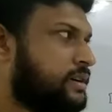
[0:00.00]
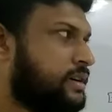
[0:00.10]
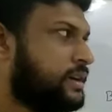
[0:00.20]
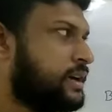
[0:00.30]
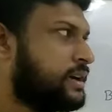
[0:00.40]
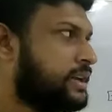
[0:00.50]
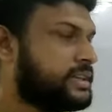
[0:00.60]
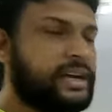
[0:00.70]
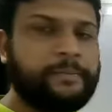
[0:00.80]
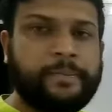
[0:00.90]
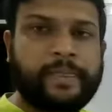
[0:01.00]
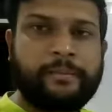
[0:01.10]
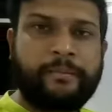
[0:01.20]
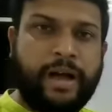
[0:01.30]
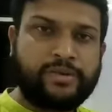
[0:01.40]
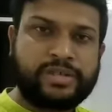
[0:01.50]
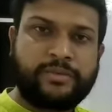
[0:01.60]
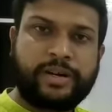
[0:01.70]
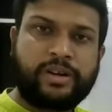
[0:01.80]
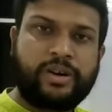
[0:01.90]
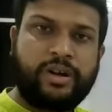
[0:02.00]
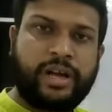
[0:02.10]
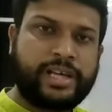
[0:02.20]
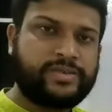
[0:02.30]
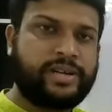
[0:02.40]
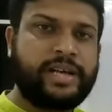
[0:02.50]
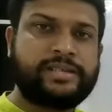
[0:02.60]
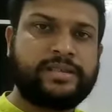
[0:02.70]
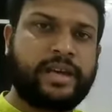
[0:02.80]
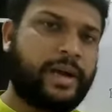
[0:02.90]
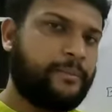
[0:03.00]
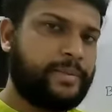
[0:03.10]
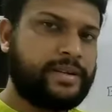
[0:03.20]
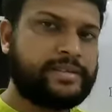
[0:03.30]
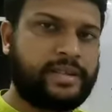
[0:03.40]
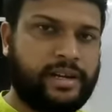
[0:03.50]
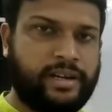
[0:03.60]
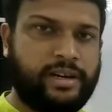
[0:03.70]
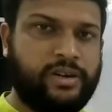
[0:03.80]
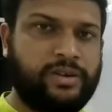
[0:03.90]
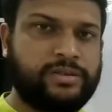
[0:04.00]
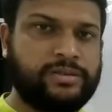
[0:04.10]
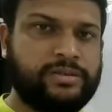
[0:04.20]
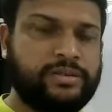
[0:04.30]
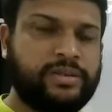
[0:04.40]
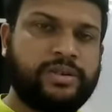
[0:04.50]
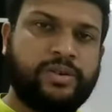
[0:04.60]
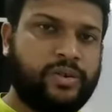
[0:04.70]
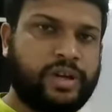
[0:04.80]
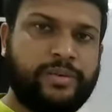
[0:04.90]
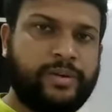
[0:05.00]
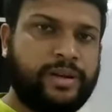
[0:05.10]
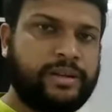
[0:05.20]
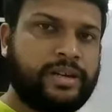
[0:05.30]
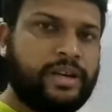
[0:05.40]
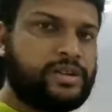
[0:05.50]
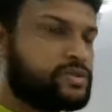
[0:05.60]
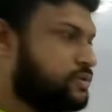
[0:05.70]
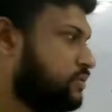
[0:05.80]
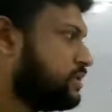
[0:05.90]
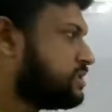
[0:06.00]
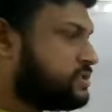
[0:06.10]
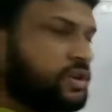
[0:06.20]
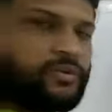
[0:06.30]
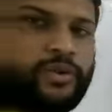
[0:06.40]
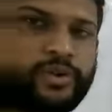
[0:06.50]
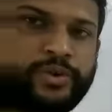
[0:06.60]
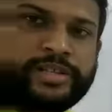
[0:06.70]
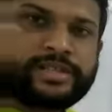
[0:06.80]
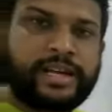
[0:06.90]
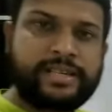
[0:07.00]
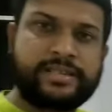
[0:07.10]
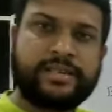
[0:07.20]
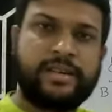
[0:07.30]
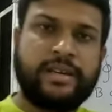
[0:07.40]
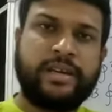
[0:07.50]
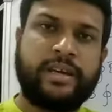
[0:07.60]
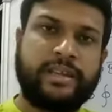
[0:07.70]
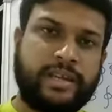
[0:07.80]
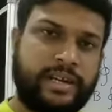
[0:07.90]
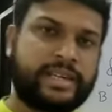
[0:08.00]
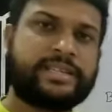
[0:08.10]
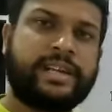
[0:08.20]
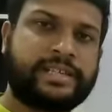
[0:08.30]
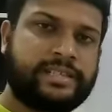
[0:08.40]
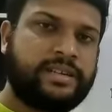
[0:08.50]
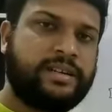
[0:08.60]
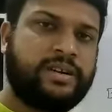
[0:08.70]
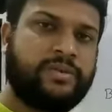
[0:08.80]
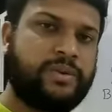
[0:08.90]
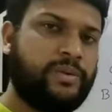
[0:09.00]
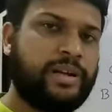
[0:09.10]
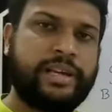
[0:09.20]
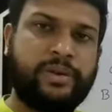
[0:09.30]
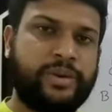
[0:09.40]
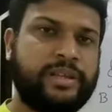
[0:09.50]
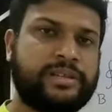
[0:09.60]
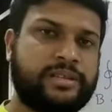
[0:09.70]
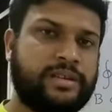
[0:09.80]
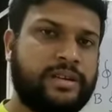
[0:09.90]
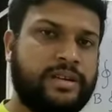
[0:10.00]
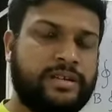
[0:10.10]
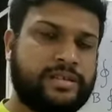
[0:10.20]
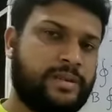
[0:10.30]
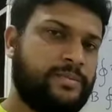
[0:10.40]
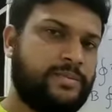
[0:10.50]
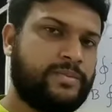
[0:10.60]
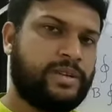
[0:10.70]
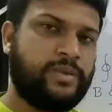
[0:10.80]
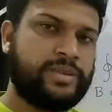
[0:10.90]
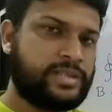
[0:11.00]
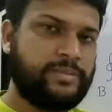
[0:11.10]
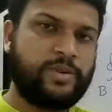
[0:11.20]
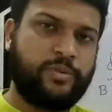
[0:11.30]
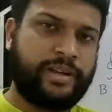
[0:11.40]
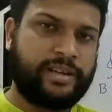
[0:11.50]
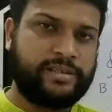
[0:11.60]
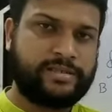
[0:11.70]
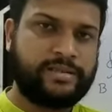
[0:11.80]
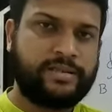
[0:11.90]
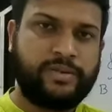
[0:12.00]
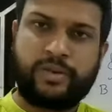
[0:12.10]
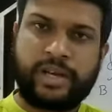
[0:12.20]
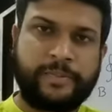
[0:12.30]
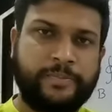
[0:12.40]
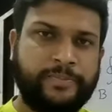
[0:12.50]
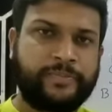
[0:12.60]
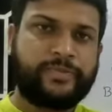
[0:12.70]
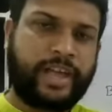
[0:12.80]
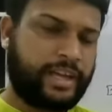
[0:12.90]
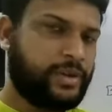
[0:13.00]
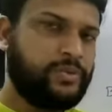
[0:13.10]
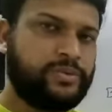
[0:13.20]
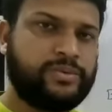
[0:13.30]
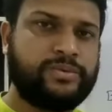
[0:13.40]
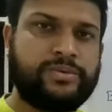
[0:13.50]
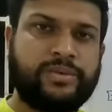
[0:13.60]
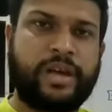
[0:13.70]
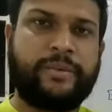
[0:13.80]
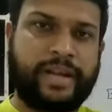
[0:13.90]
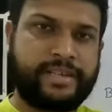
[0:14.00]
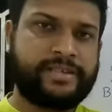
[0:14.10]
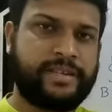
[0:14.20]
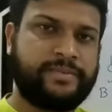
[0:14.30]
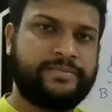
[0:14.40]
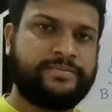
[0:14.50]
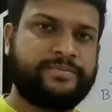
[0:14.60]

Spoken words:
regarding the Biot-Savart law as well as Ampere's circuital law. Okay everyone, so this is all for today's class. In the next lecture we will deal with some numericals. Okay, thank you, have a nice day.